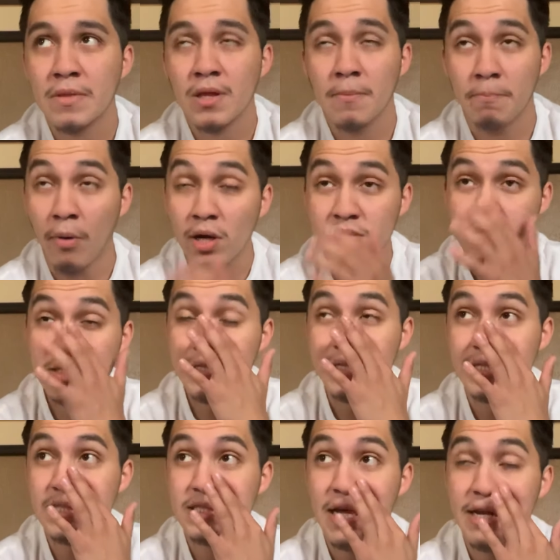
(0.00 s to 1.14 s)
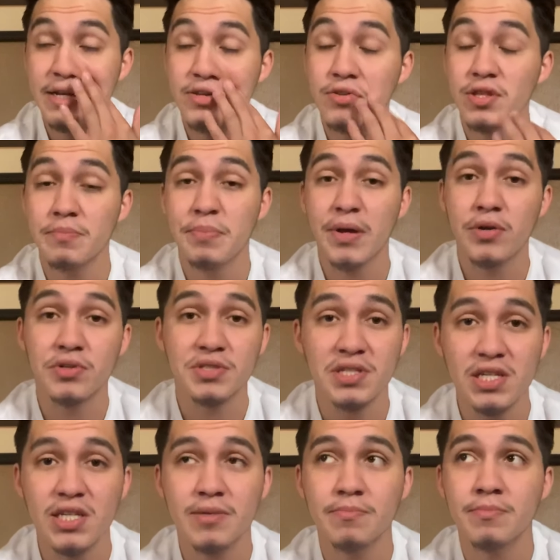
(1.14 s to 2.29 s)
Boston is technically the better
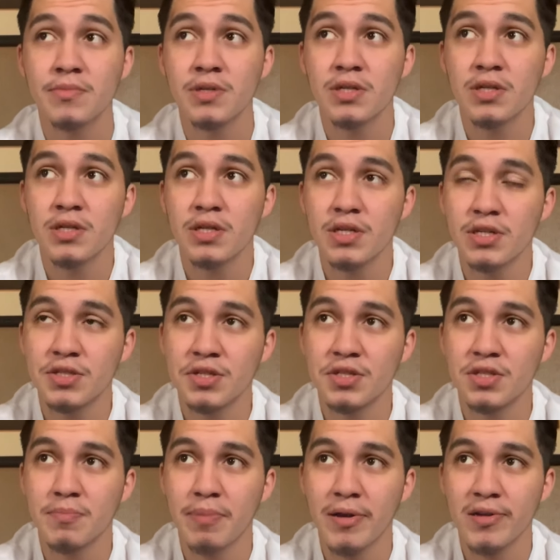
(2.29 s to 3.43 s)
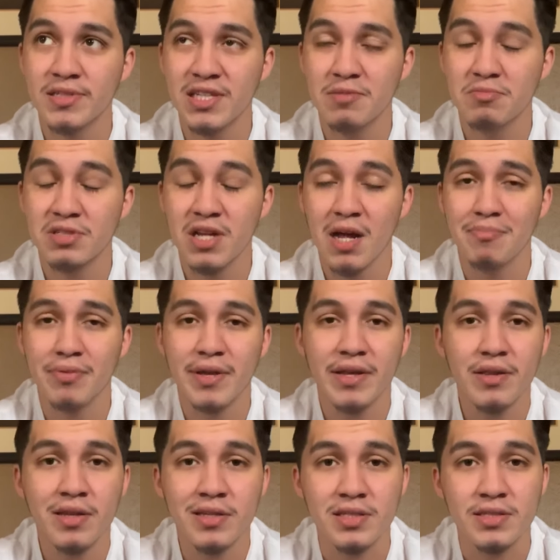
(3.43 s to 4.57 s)
team. It's just the better team is not playing
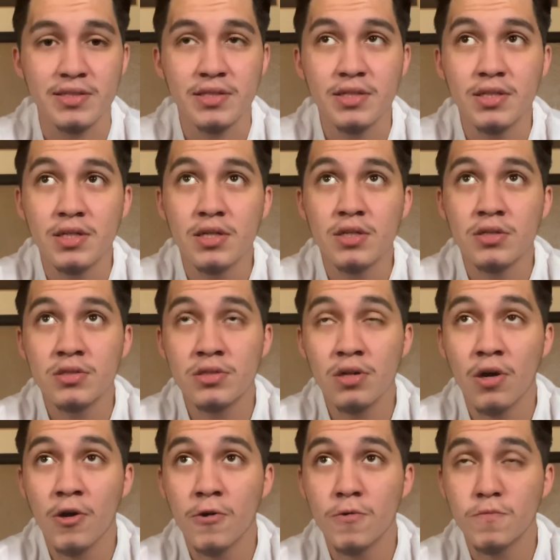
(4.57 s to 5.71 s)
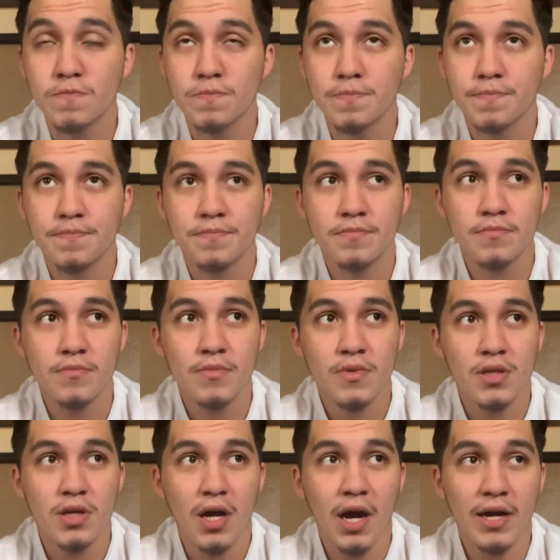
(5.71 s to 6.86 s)
like it. So
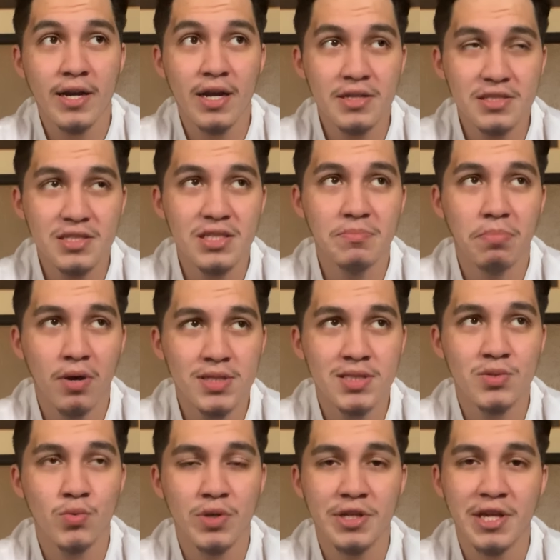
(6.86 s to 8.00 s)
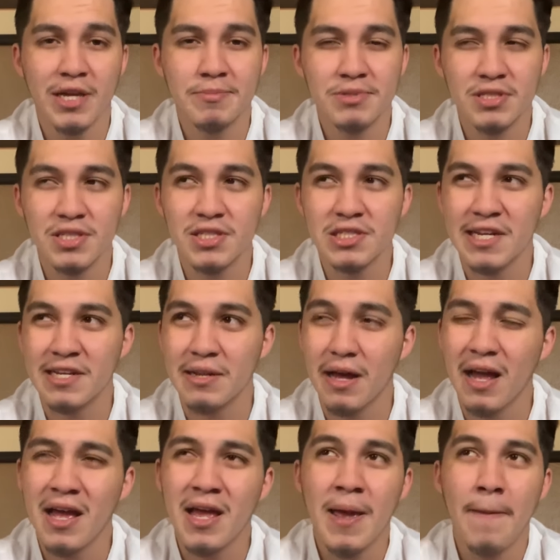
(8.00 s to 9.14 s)
I kind of see Boston winning game six and
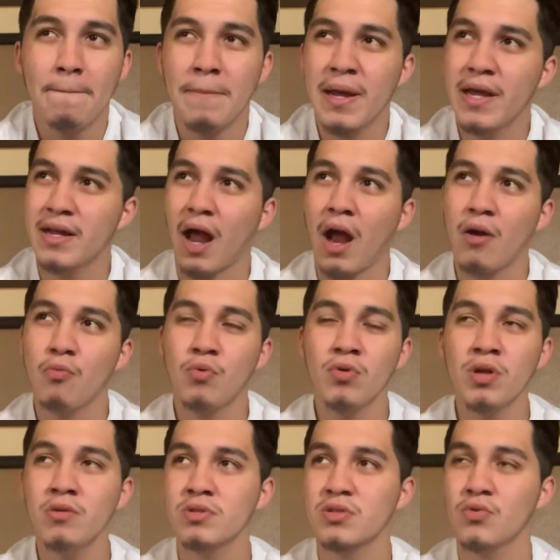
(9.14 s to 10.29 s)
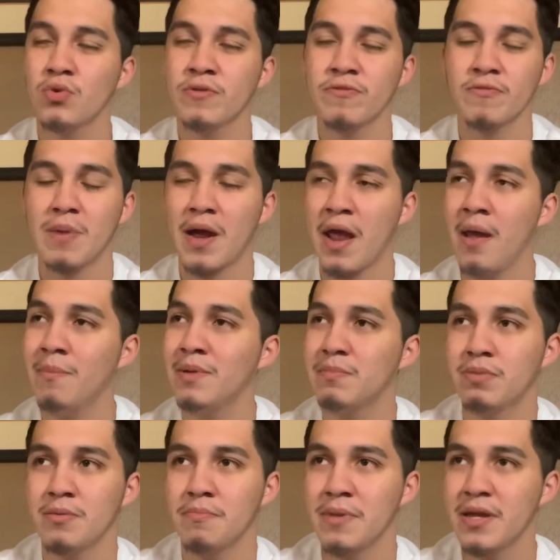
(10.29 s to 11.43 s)
man, I really was going for Miami,
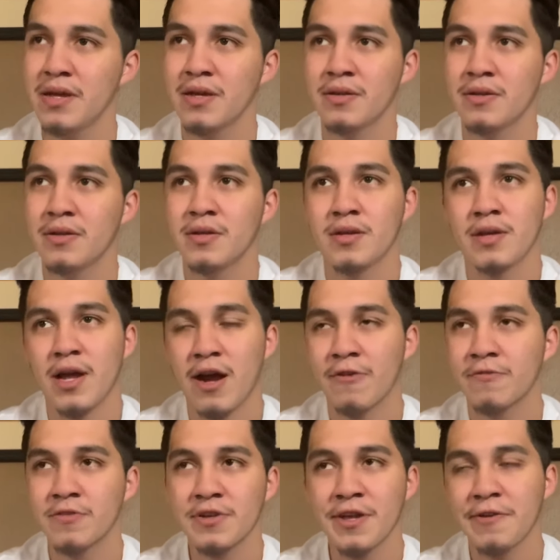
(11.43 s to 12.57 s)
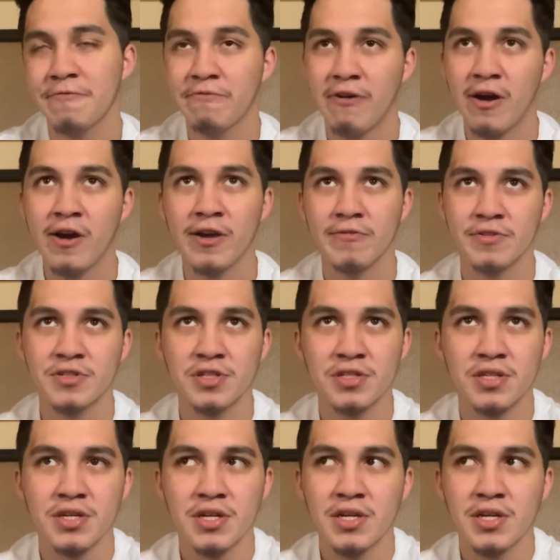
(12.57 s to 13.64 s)
but man, after game five, it's just